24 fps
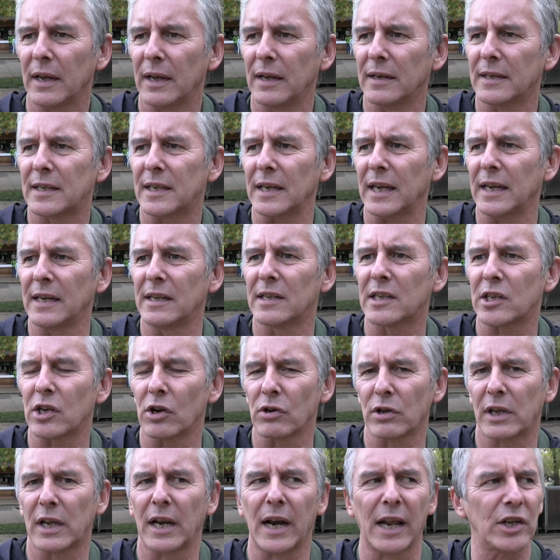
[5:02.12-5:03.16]
is in
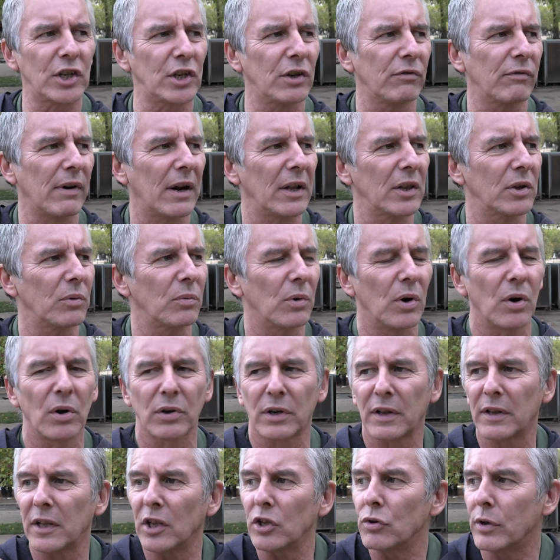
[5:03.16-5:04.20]
circulation around the
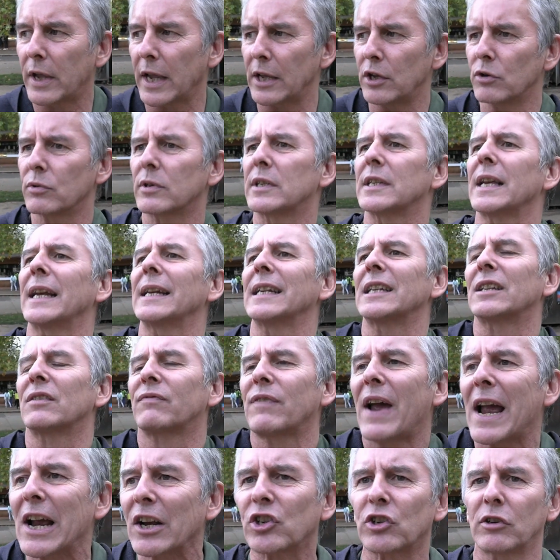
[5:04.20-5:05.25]
world, and that you get your
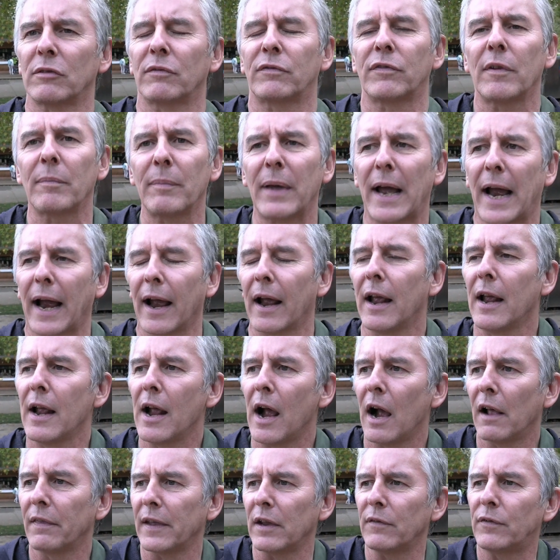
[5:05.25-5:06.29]
satisfaction from that.
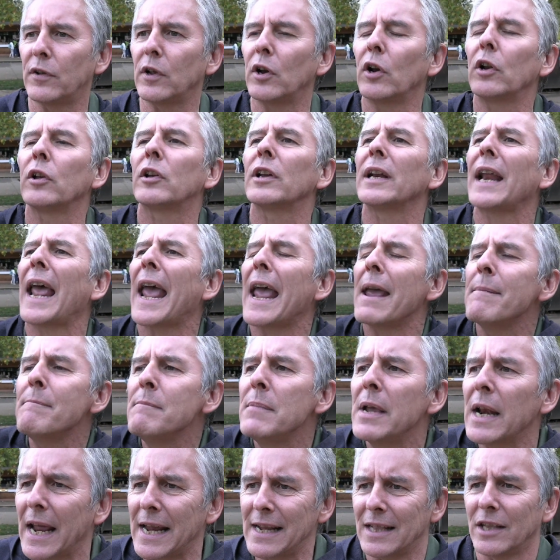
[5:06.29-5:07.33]
And that if you can
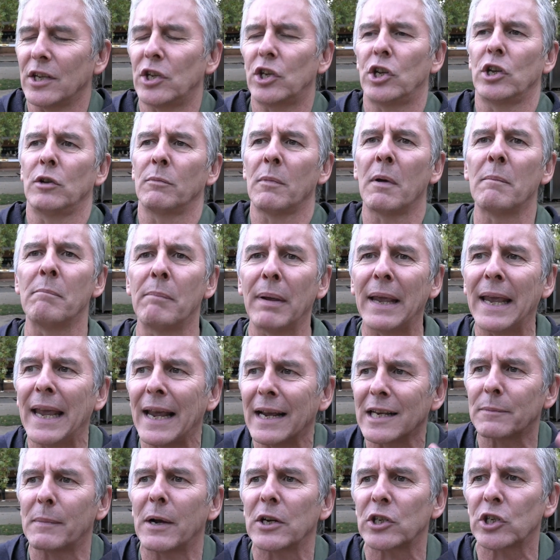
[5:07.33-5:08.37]
emulate the human
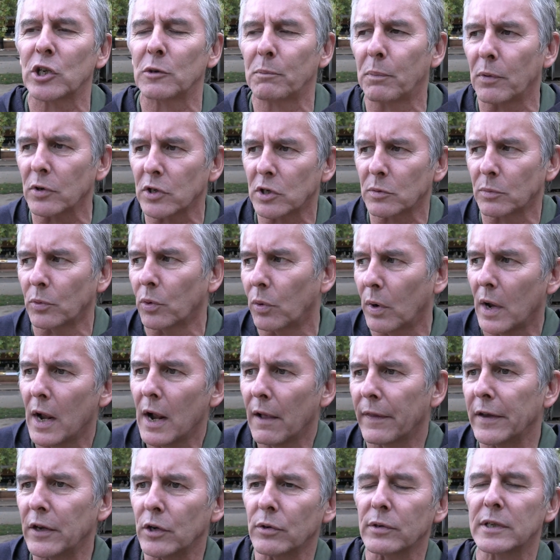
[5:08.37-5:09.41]
being as much as possible,
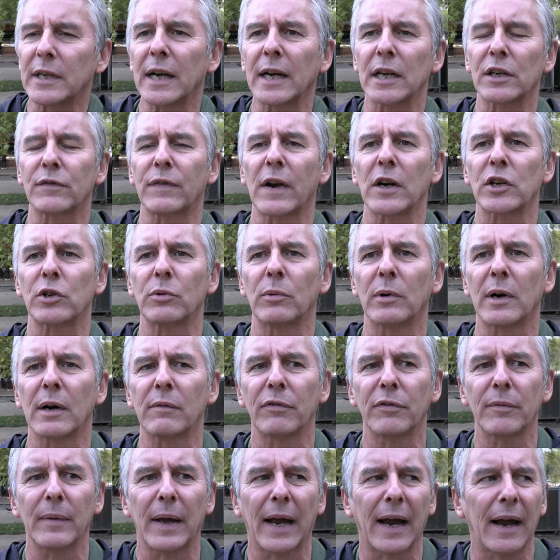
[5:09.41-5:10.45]
then your satisfaction will come
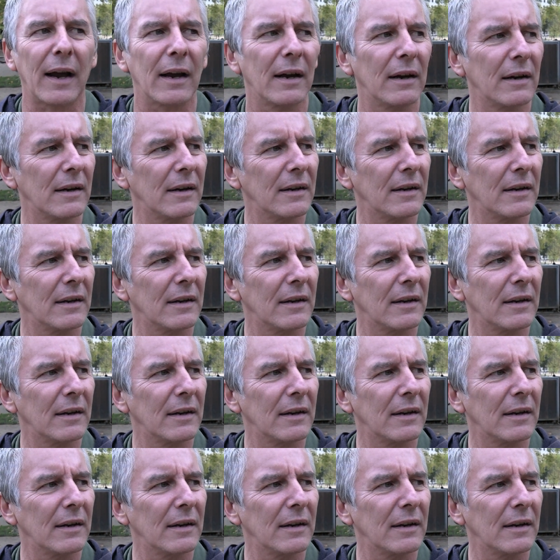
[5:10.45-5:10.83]
from that.